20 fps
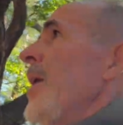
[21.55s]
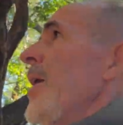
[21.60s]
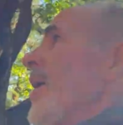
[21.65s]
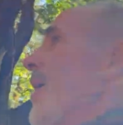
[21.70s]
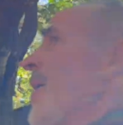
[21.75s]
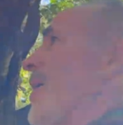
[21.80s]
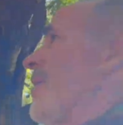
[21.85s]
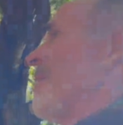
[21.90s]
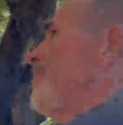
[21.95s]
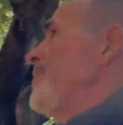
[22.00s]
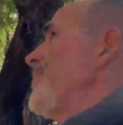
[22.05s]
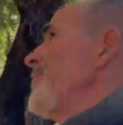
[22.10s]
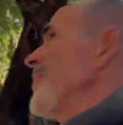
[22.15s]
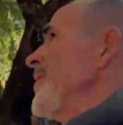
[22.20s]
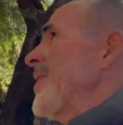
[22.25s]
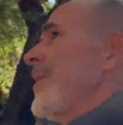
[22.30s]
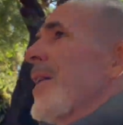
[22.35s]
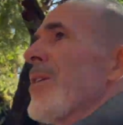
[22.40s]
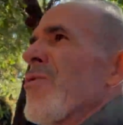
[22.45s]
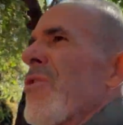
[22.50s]

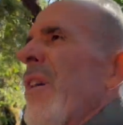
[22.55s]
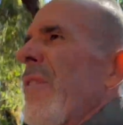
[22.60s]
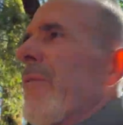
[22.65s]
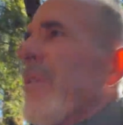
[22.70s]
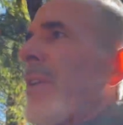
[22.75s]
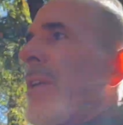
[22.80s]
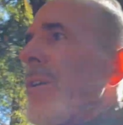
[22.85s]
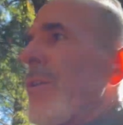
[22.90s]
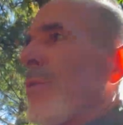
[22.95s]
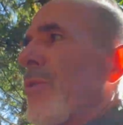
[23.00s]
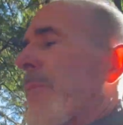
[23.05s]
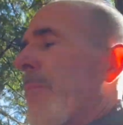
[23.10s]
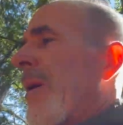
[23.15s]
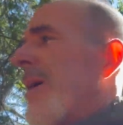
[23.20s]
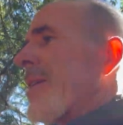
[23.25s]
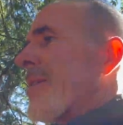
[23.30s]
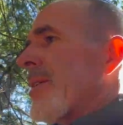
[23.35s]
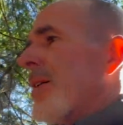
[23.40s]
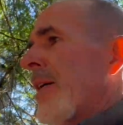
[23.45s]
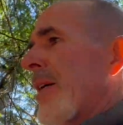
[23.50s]
and I shot videos with my
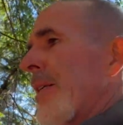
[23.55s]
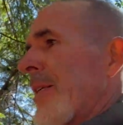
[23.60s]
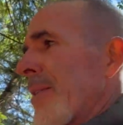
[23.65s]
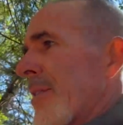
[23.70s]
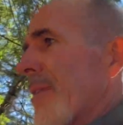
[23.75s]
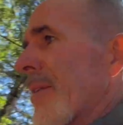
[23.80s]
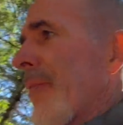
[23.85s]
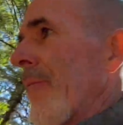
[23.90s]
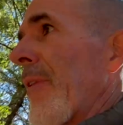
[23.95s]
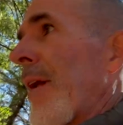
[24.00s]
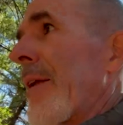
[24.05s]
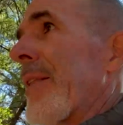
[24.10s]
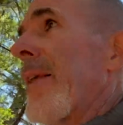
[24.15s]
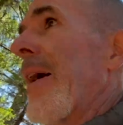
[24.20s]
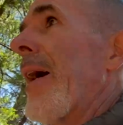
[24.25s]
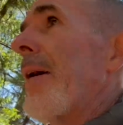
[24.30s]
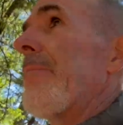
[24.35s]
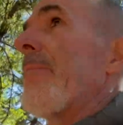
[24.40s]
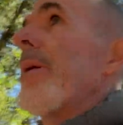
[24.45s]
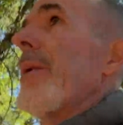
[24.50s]
son and stuff like
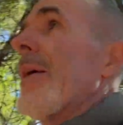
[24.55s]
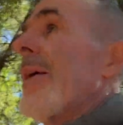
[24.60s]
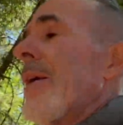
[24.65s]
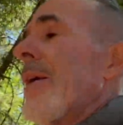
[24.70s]
that, but